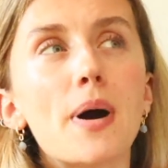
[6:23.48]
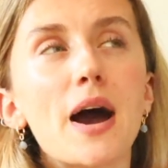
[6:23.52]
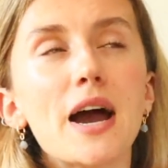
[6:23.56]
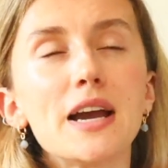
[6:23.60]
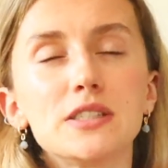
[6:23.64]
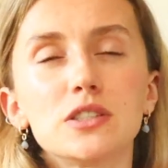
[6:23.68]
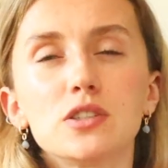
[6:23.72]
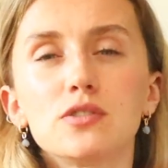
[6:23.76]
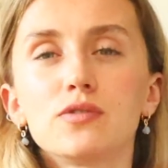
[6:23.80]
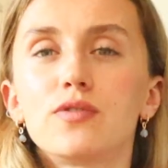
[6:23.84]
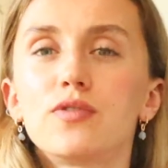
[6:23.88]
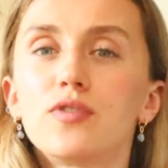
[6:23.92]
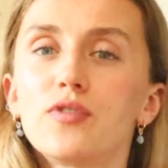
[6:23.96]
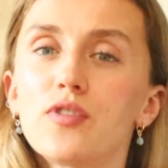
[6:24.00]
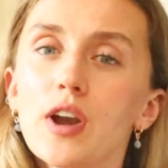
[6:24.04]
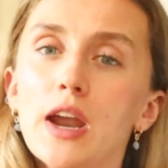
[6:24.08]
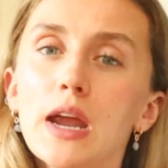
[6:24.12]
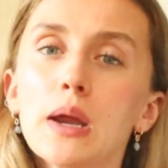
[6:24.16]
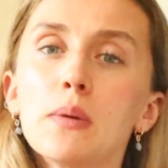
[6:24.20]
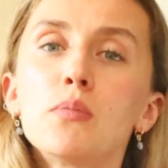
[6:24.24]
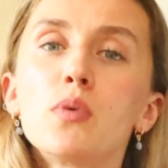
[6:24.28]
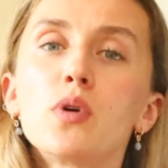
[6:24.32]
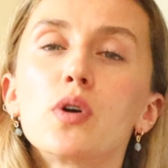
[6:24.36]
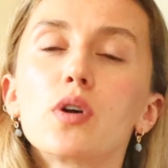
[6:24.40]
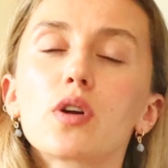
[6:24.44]
Python
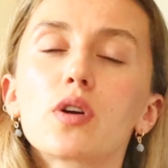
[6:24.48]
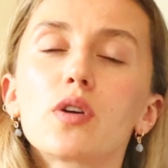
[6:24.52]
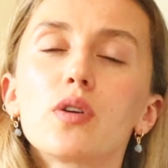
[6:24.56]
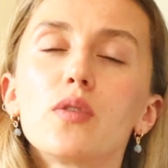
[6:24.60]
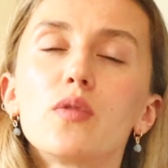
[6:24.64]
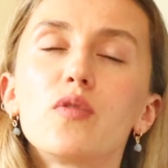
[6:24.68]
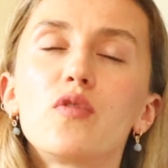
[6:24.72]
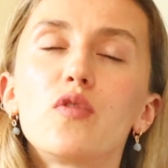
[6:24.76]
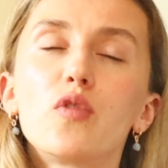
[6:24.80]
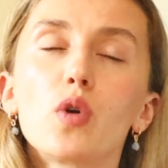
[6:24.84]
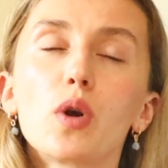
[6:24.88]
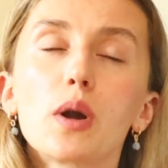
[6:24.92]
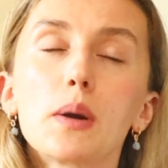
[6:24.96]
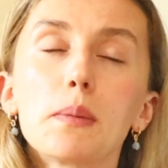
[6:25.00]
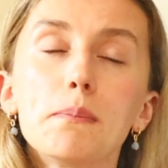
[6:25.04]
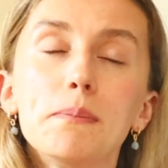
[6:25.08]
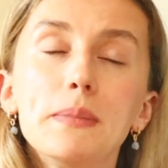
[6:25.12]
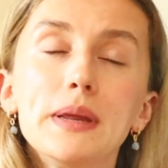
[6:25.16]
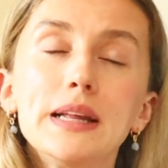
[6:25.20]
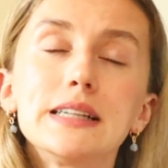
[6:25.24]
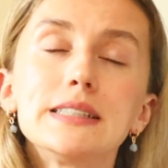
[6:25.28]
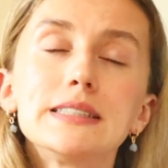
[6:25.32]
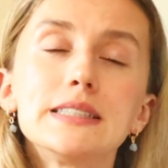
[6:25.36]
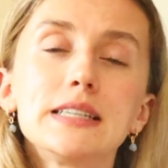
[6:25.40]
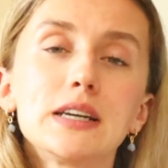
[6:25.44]
framework for
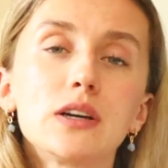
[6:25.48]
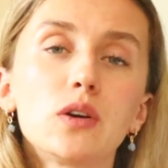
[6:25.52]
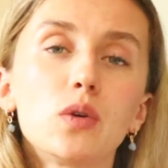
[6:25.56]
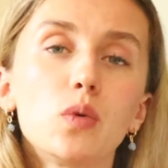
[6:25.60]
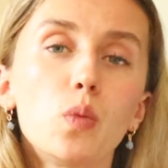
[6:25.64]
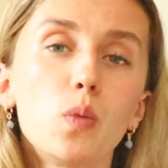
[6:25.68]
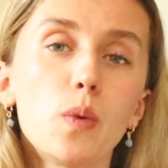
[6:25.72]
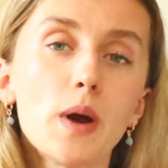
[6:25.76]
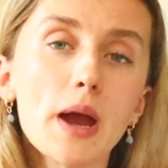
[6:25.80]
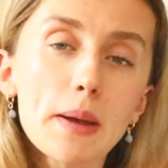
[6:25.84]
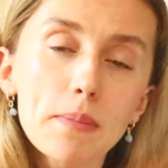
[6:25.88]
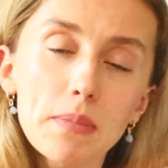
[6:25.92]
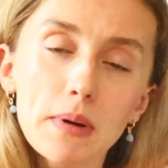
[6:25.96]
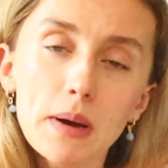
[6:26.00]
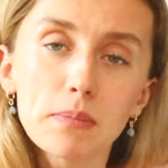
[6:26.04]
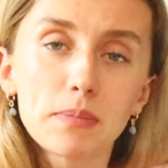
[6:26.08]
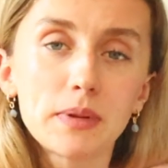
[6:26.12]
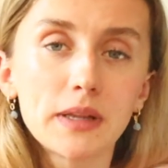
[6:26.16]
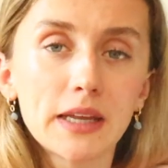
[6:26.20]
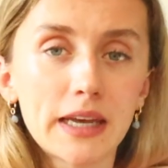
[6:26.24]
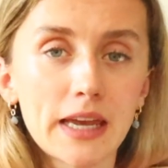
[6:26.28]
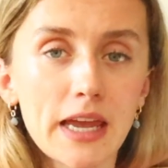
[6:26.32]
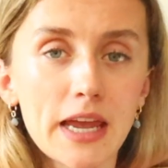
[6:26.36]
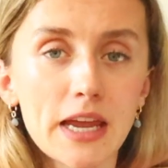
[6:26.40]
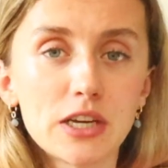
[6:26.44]
building web
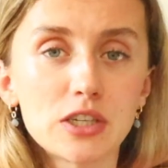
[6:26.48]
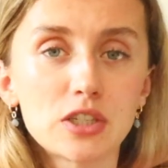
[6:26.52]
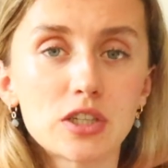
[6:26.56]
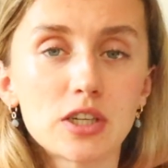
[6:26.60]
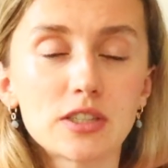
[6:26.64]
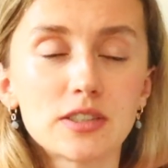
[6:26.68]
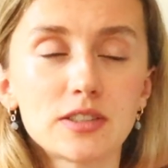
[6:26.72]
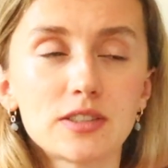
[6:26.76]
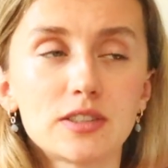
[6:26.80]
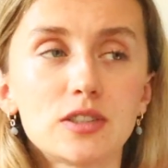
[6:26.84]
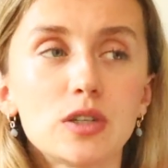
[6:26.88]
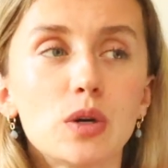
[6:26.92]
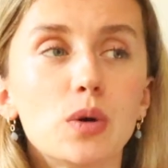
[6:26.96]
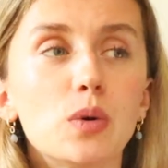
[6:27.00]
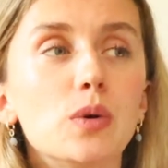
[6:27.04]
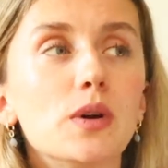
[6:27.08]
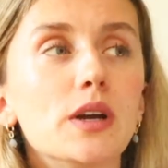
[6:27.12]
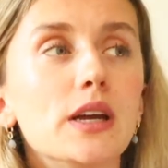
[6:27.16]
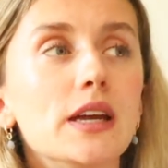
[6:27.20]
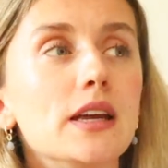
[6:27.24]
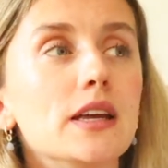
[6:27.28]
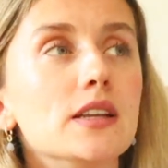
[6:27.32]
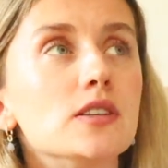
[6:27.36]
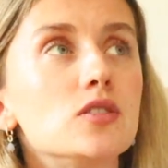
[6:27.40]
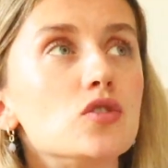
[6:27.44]
applications. So
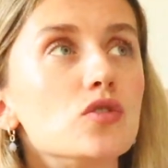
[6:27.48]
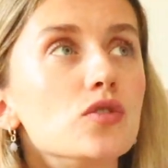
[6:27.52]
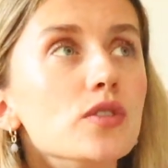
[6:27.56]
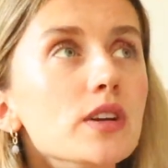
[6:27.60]
it